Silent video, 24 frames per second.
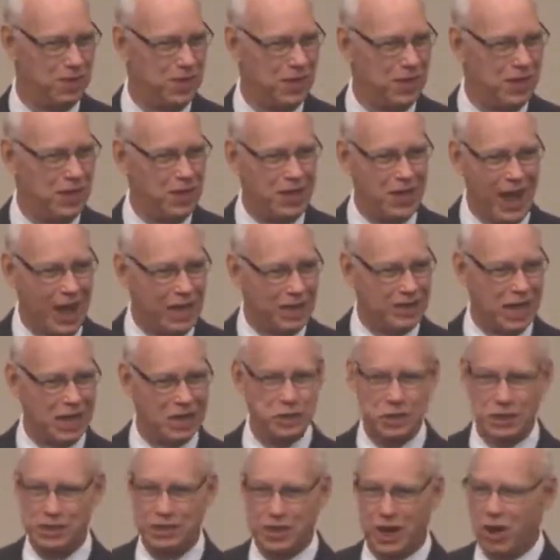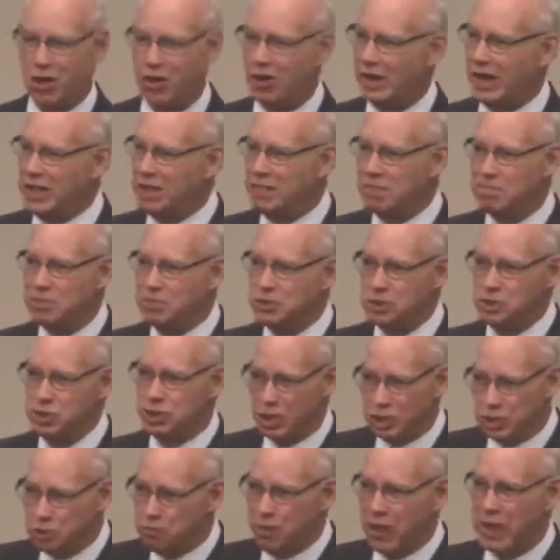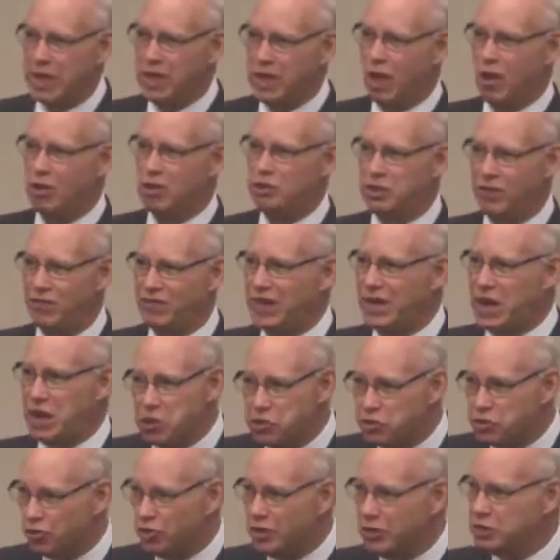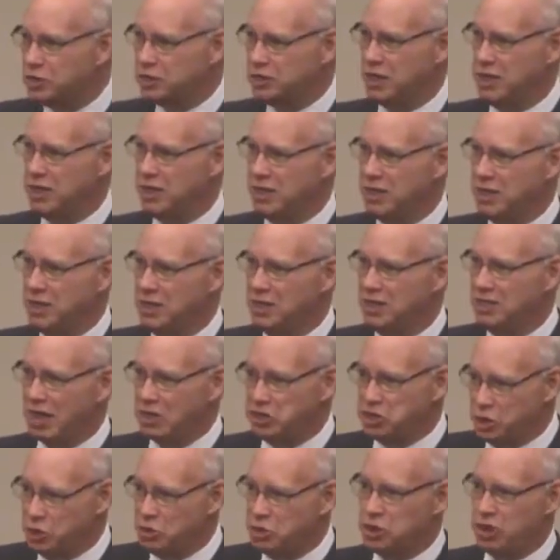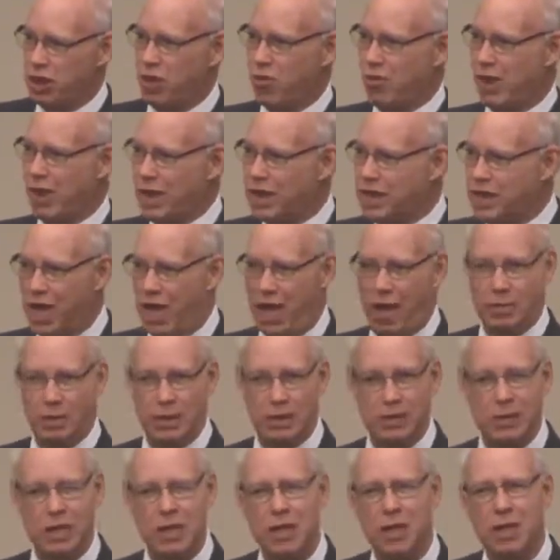not necessarily just because of an interest that you share in common,